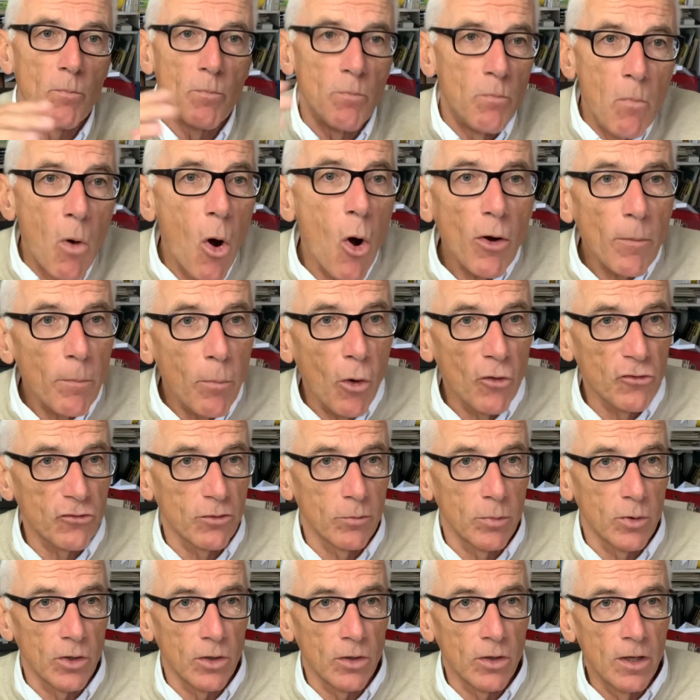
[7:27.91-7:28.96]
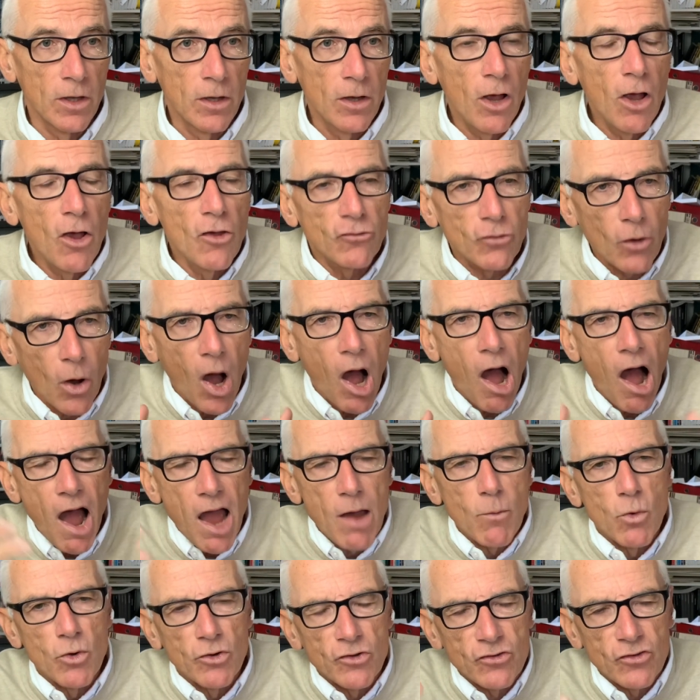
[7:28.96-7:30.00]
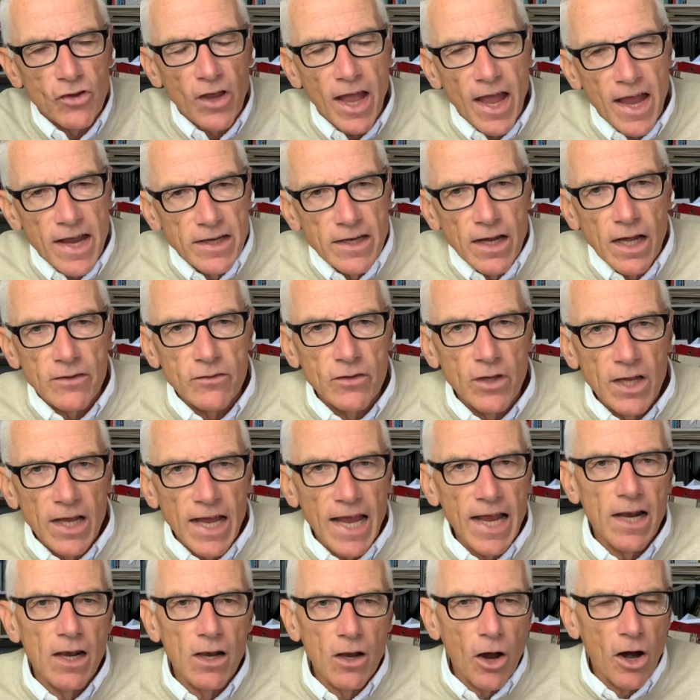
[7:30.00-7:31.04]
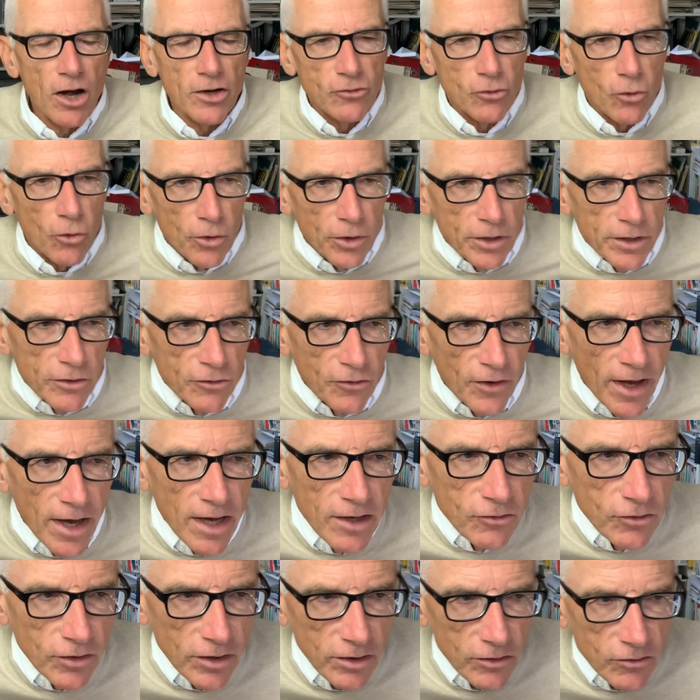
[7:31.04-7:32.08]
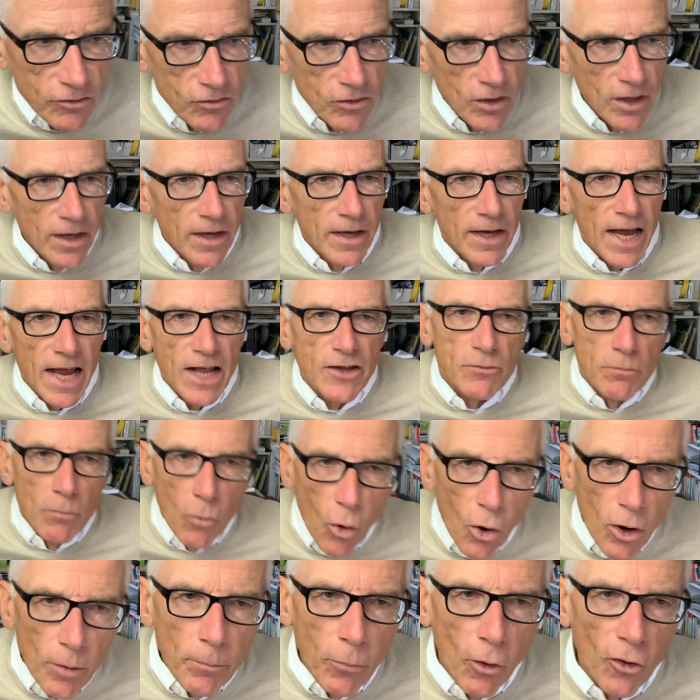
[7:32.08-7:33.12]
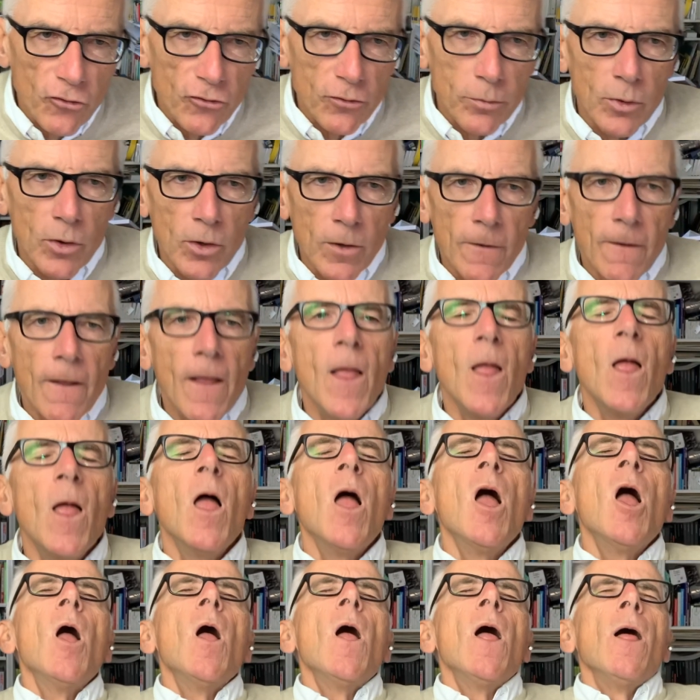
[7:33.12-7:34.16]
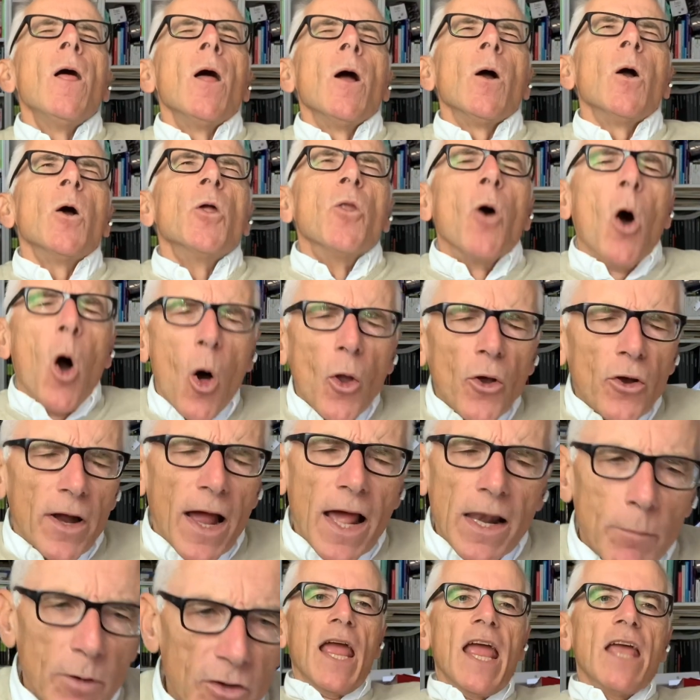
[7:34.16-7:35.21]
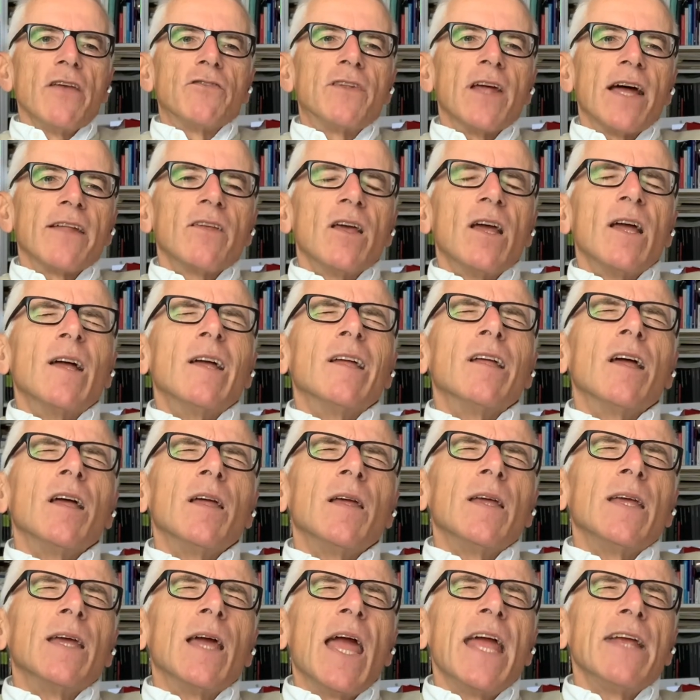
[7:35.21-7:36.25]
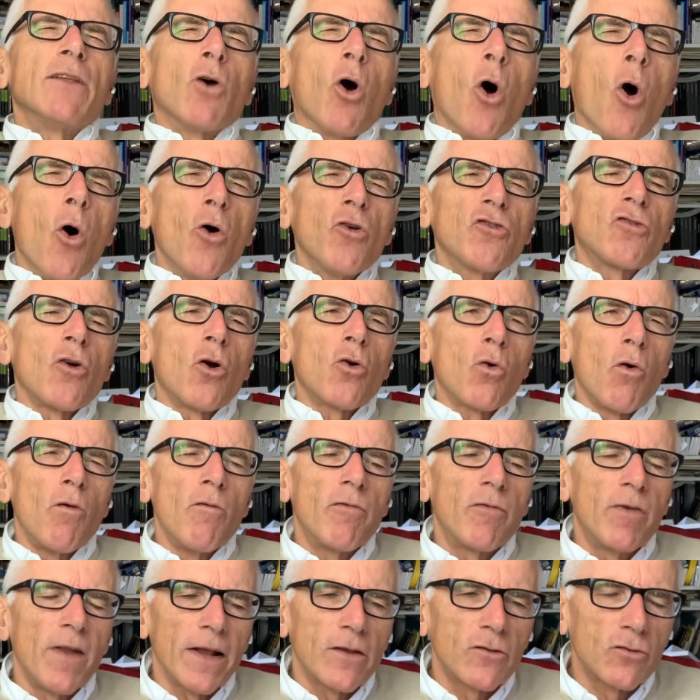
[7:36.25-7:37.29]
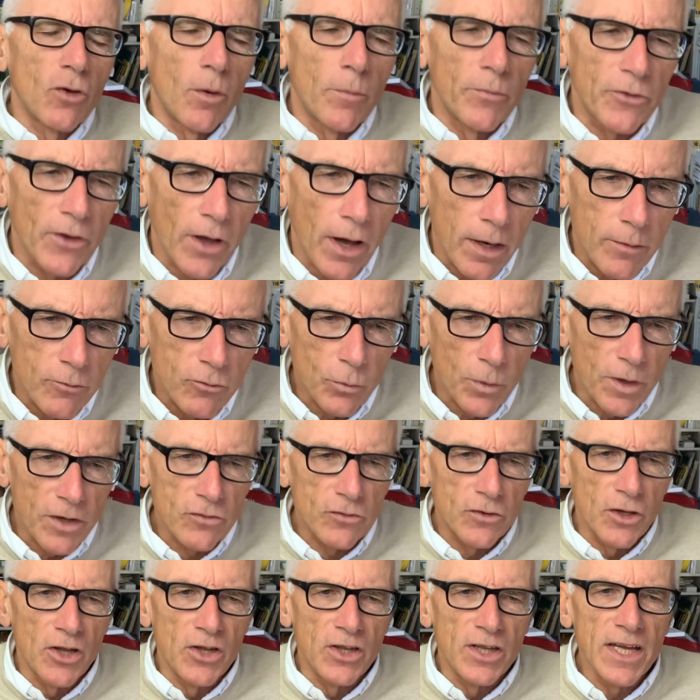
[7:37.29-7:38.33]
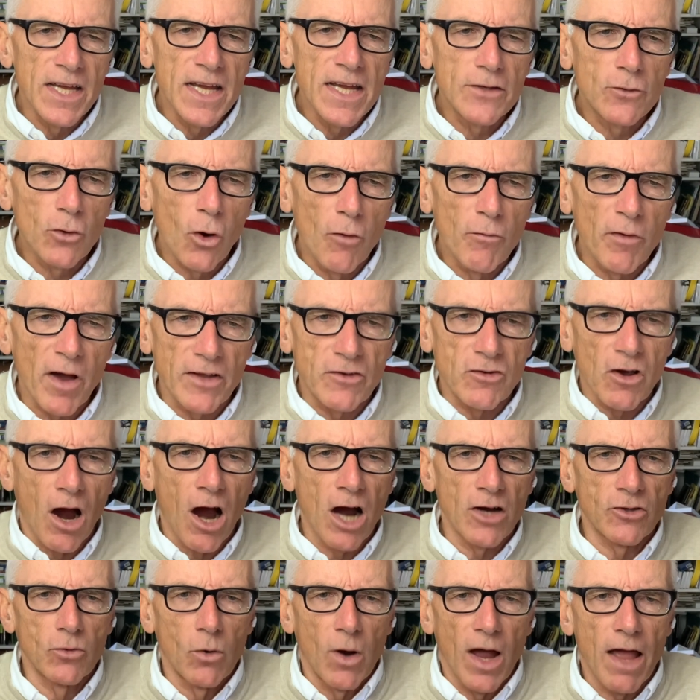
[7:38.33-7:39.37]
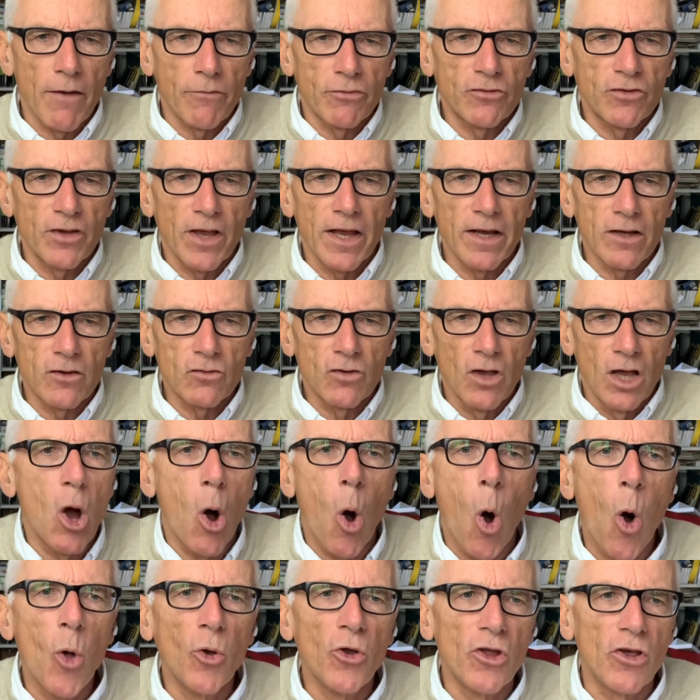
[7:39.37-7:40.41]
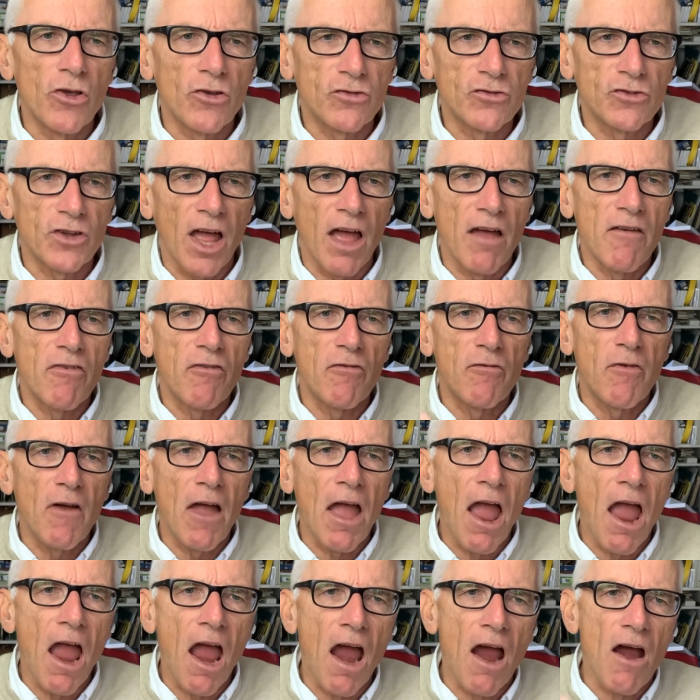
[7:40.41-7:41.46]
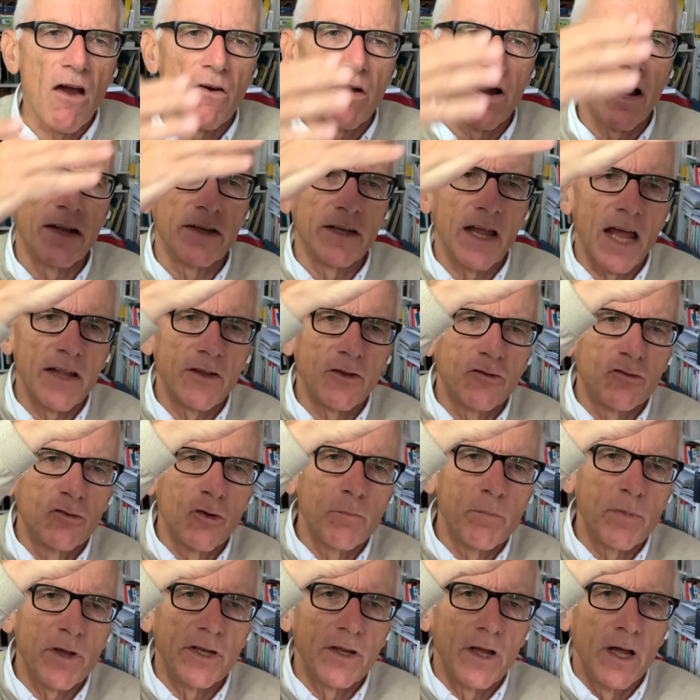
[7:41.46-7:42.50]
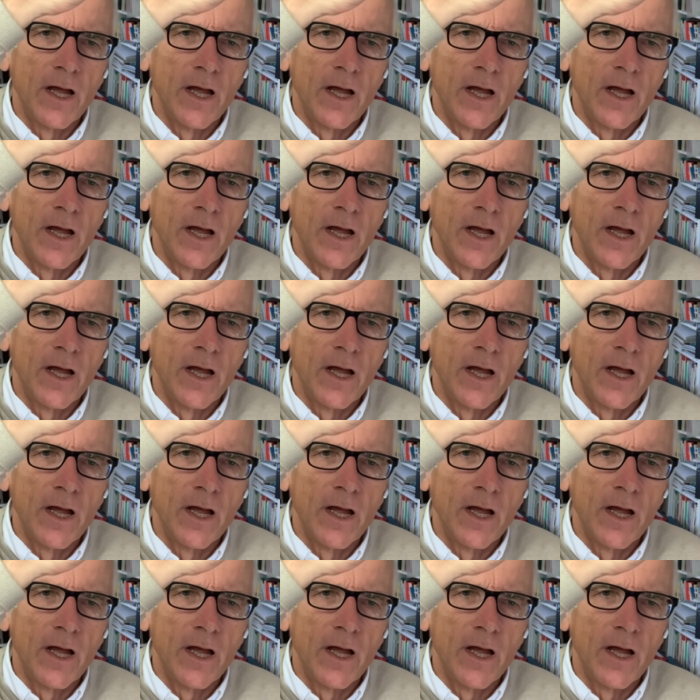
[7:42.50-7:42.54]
more possible. So I would say that in large organizations, it's more possible. Another element is that it also conflicts sometimes with the need of HR to have things honest and fair, and it should be.